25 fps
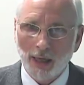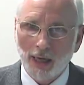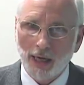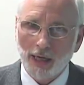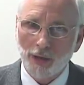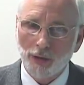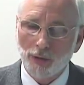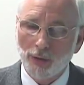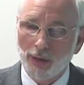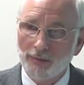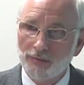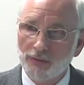
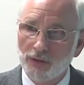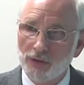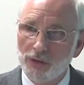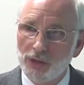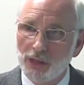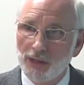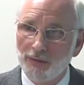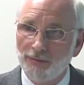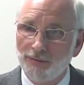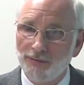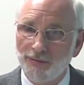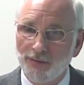And you have to
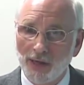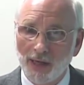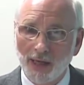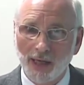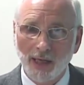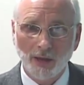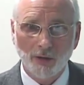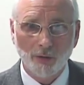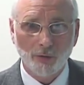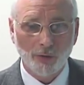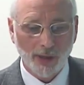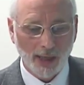
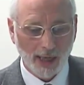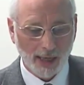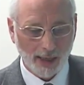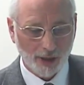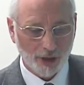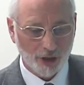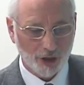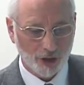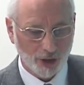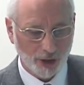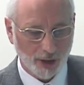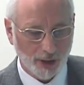define
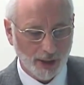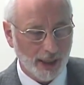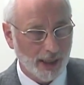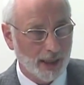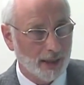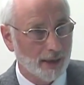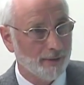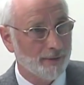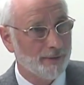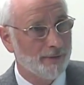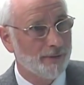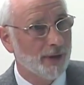reaction
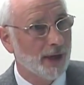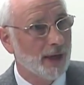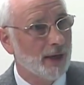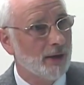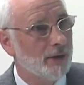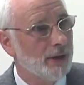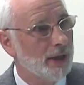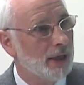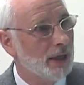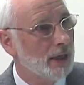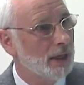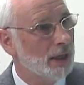in a
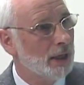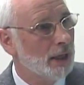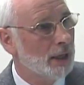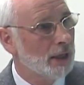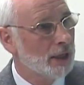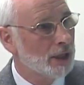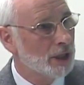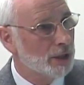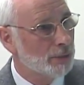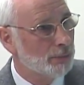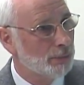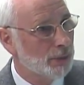very
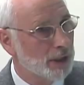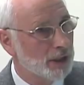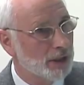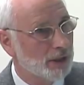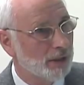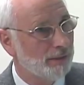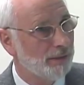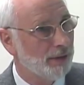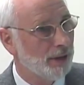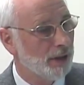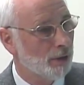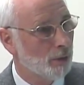
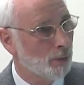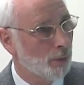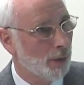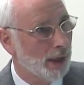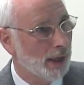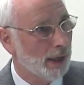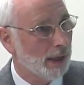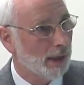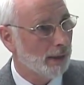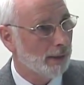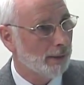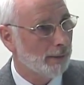specific
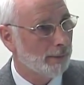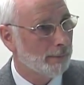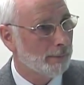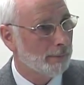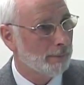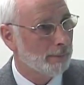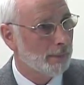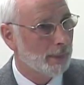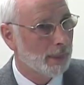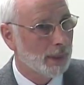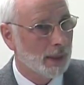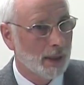way.
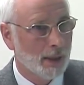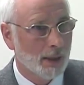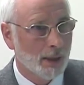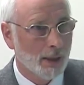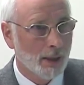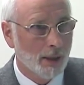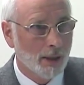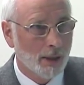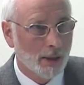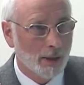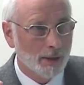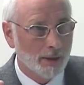
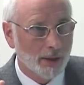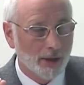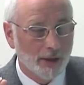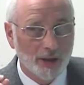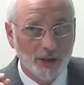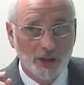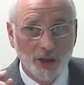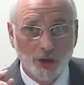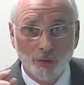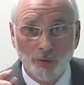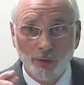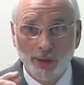There
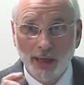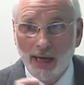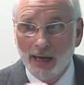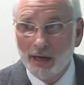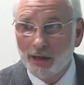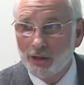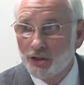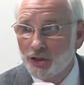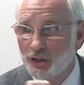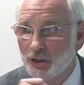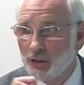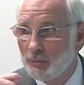is a
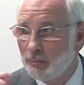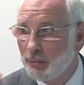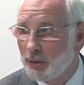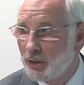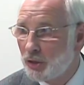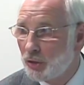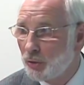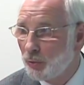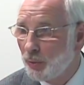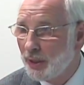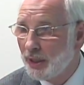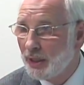reaction
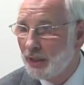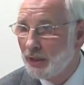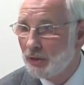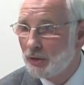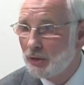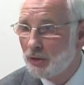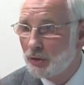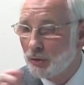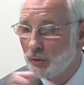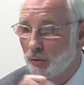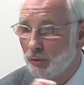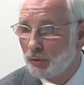
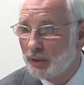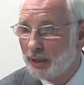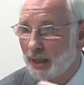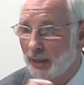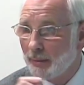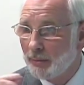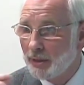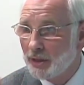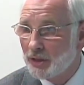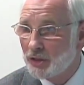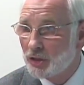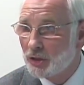between two
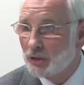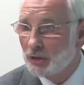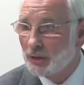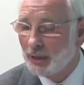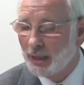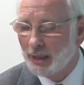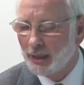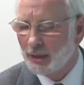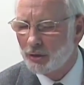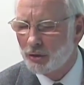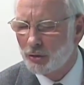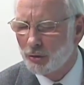
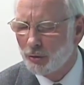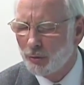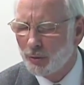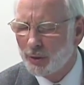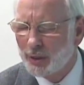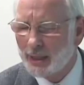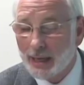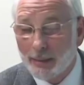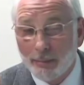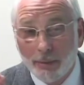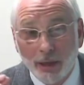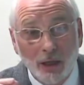
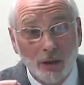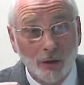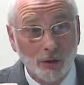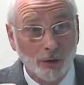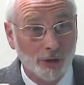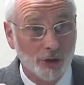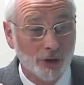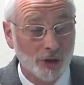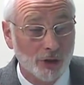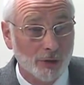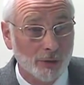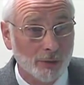
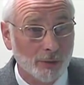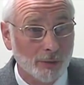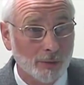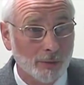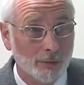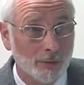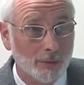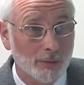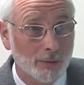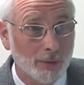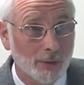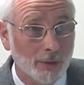chemicals.
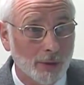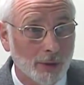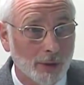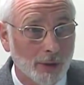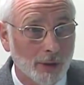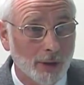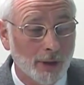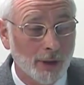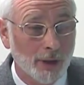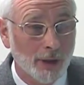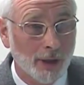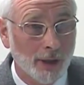
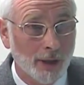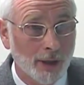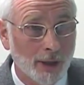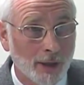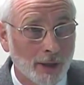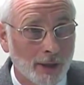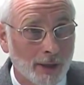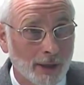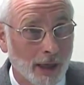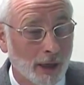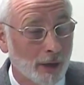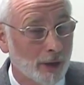
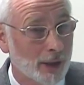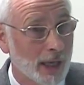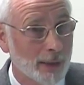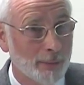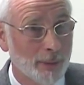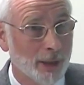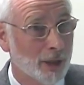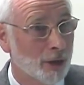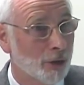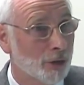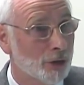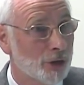Now,
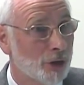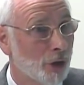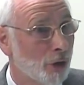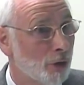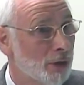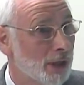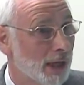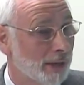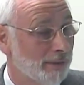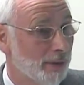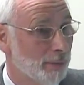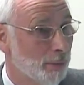chemicals
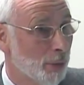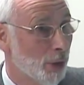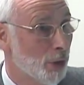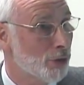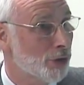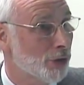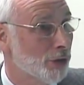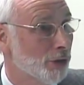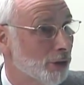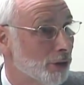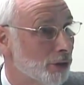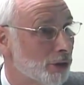don't have
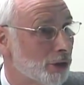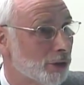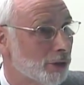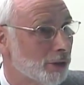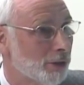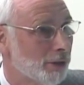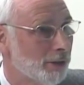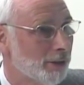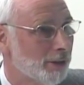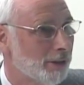emotions.